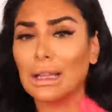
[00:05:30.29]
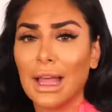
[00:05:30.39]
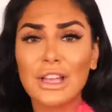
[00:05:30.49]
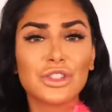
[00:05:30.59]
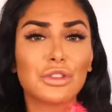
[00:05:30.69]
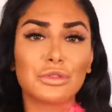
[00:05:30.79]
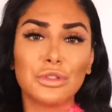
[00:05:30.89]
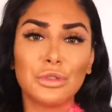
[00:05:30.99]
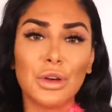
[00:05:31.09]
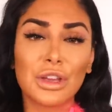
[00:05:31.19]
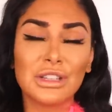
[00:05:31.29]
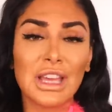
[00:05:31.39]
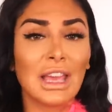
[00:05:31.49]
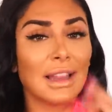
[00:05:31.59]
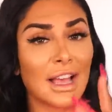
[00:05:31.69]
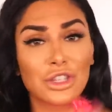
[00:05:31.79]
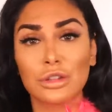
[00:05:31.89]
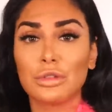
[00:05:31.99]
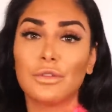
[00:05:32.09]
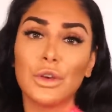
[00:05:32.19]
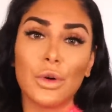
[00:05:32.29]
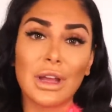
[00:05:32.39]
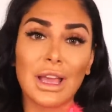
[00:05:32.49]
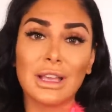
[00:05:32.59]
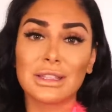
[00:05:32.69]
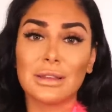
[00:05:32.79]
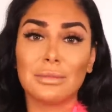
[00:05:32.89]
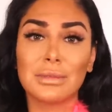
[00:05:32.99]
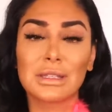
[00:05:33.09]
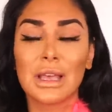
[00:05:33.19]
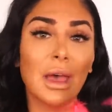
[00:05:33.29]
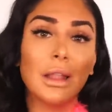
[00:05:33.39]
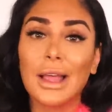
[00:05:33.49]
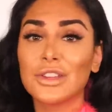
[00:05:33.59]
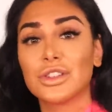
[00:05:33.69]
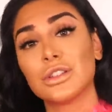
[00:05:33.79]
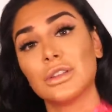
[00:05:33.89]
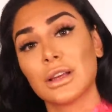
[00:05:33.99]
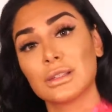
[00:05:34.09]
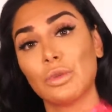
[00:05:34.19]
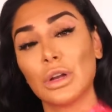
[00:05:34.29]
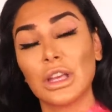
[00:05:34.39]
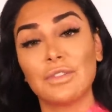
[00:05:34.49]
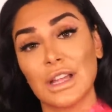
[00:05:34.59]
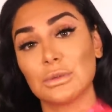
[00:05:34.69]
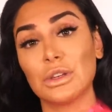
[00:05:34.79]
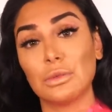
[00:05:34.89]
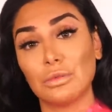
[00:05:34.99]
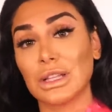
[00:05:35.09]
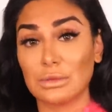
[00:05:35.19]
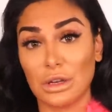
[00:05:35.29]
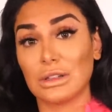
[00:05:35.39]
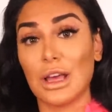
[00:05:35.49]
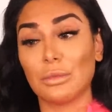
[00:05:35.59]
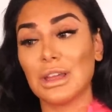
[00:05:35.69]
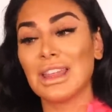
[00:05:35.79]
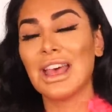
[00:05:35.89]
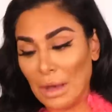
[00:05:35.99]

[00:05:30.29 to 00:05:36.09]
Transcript: last you through your day, last you through a few orgasms, hell, last you to next morning if that's what you that's what you're down with.